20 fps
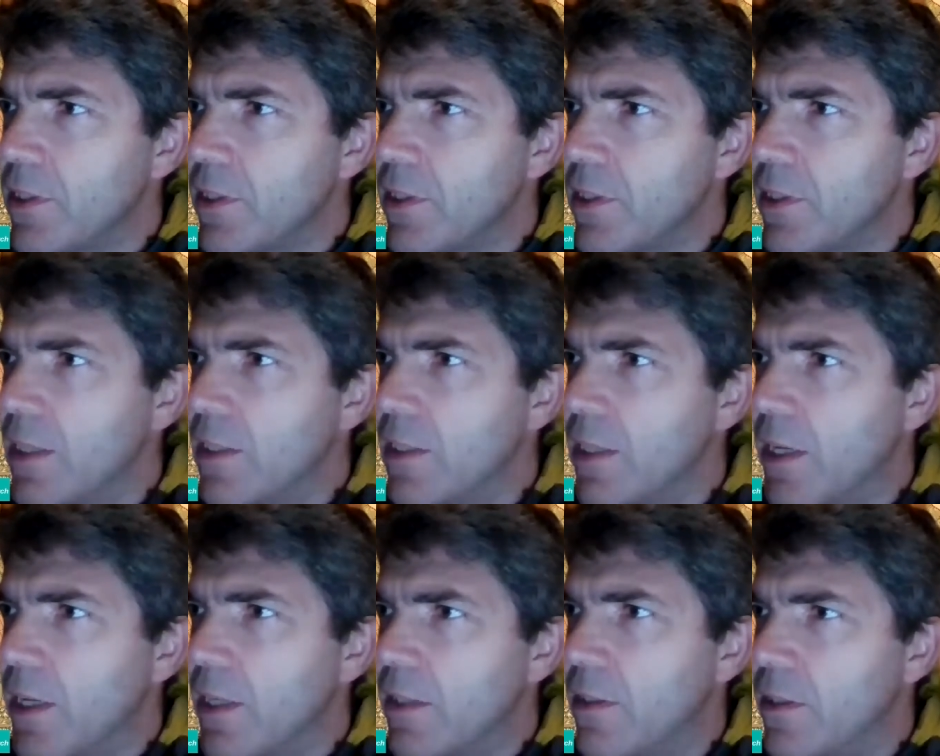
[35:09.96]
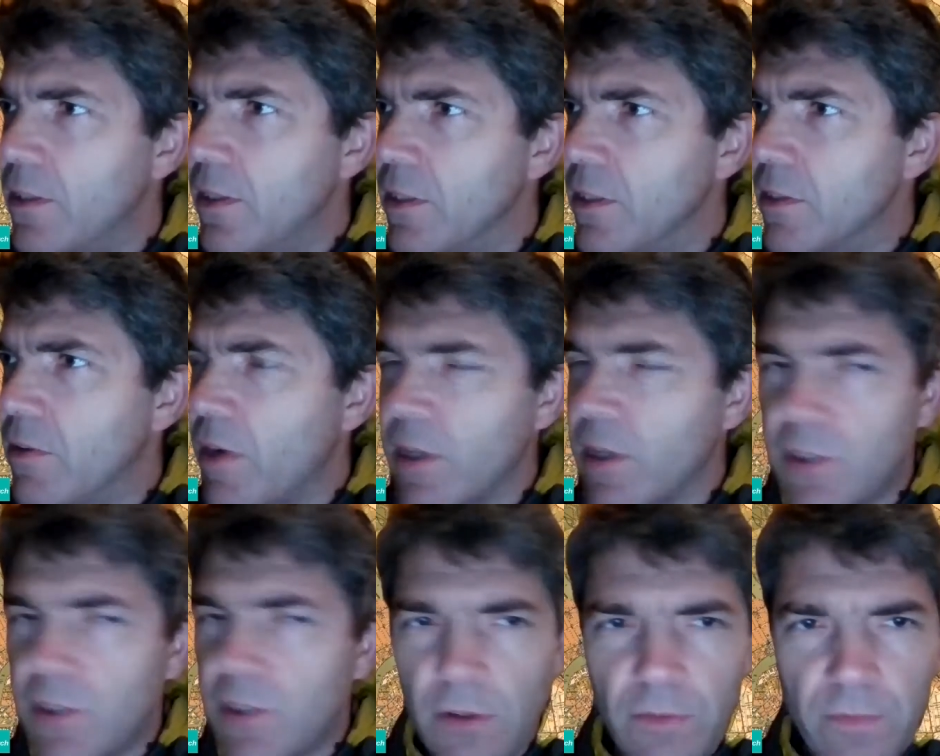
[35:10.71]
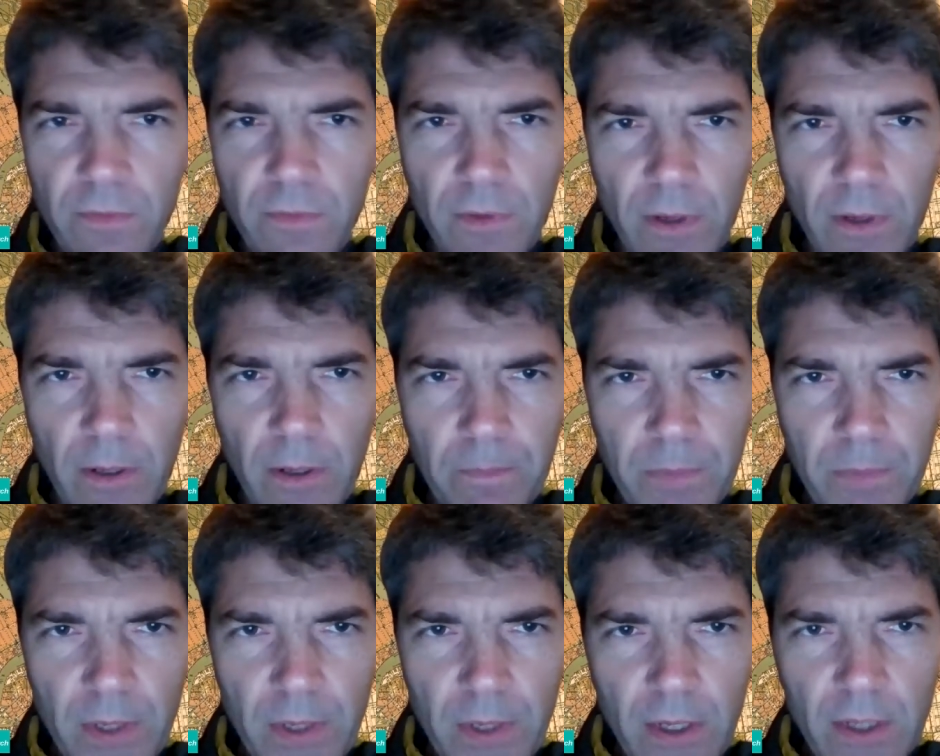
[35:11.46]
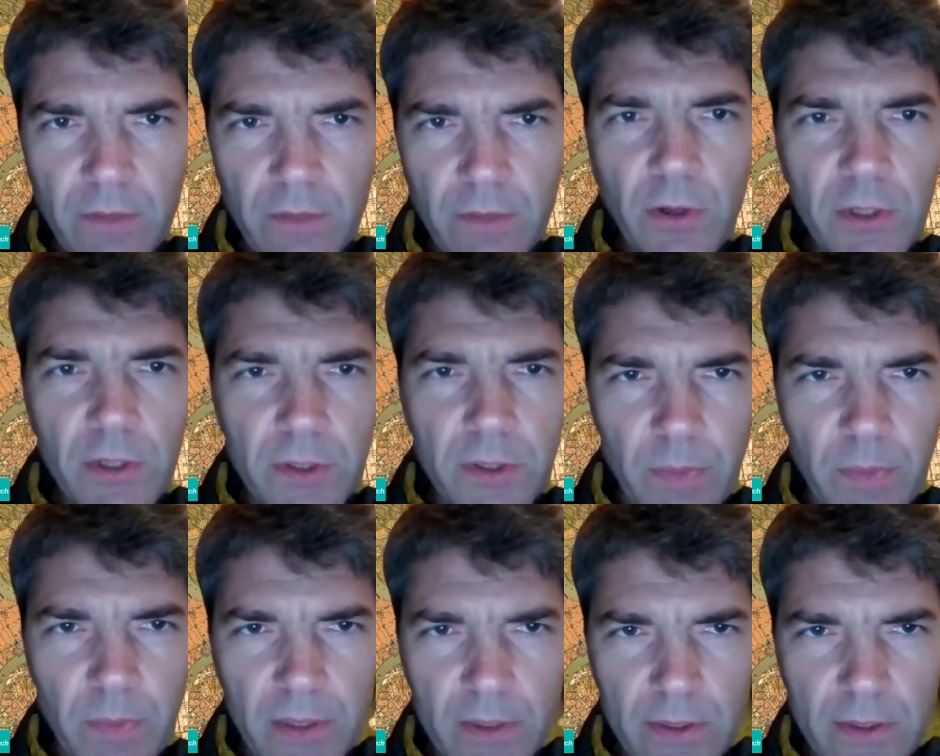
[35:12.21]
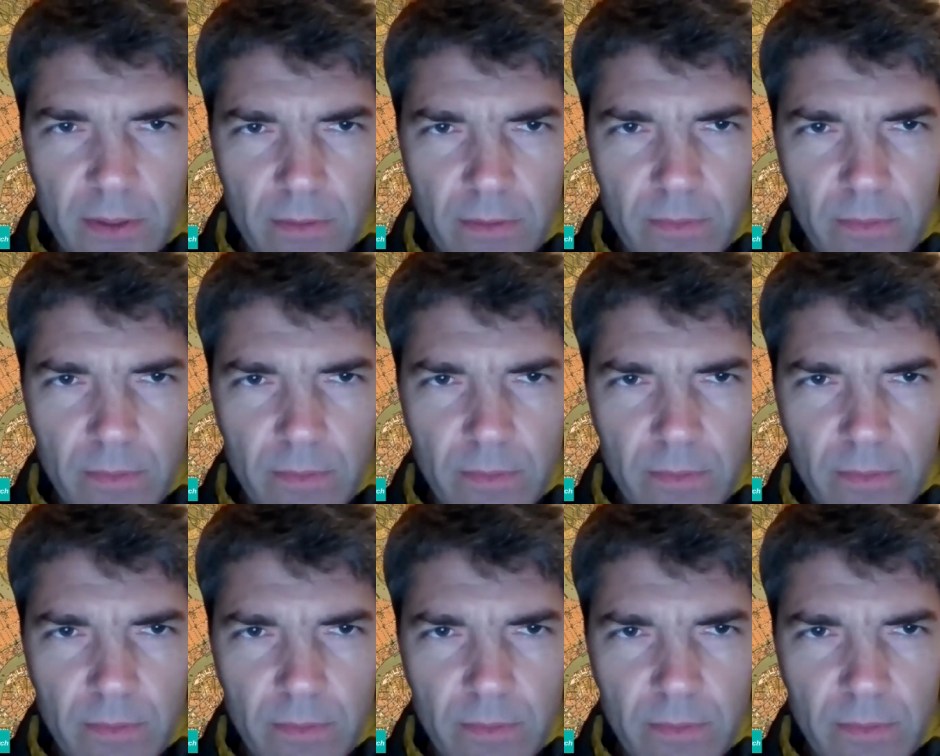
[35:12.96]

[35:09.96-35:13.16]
and at the structure of advertisements.